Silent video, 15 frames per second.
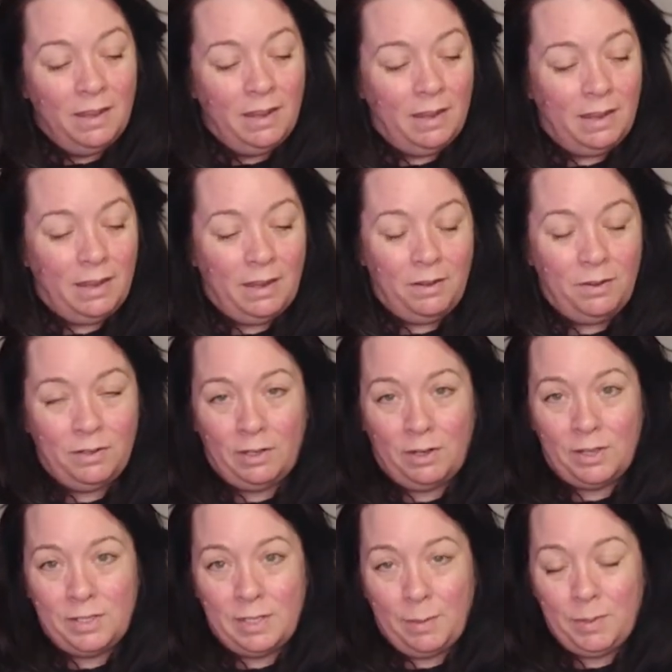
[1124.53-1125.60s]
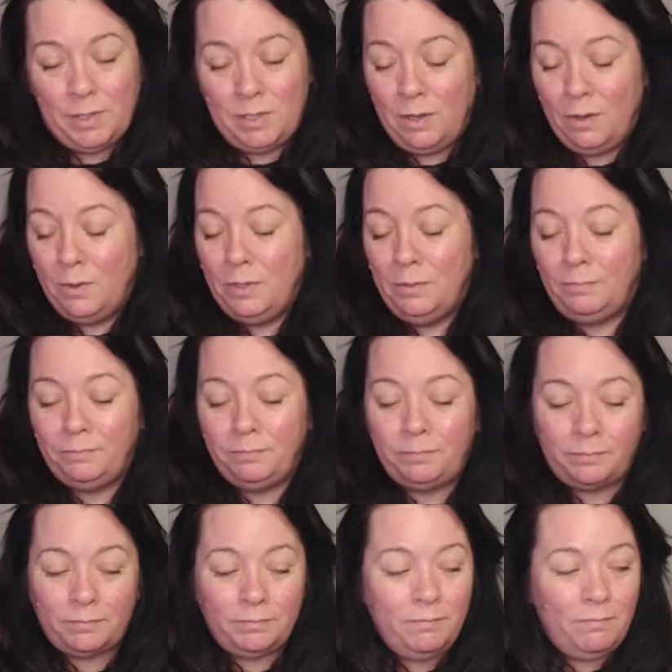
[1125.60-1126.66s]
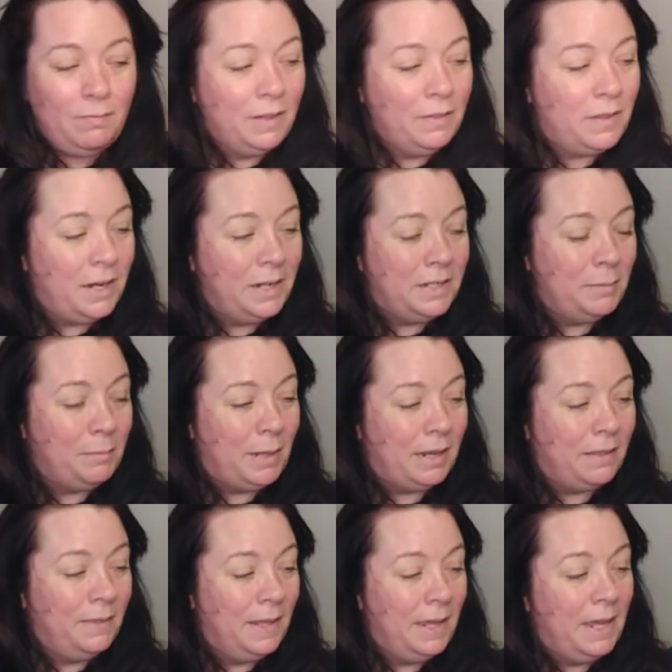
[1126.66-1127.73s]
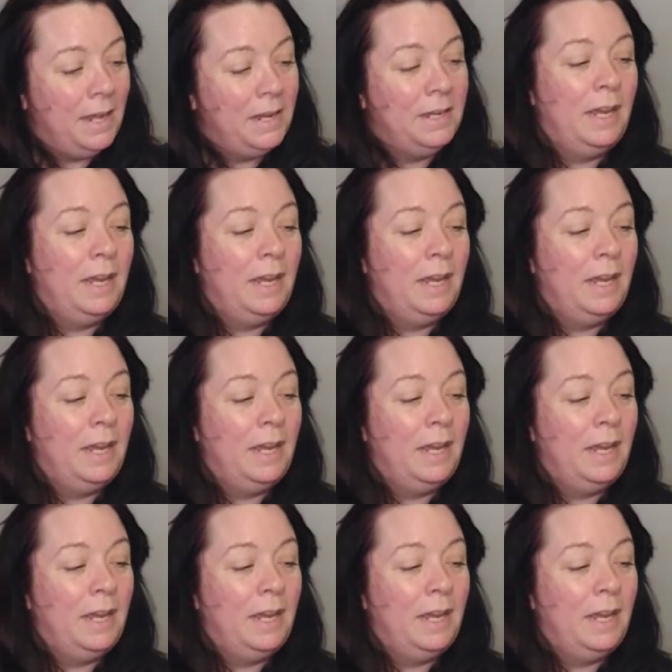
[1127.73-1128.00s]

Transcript: on the last episode that I did back then,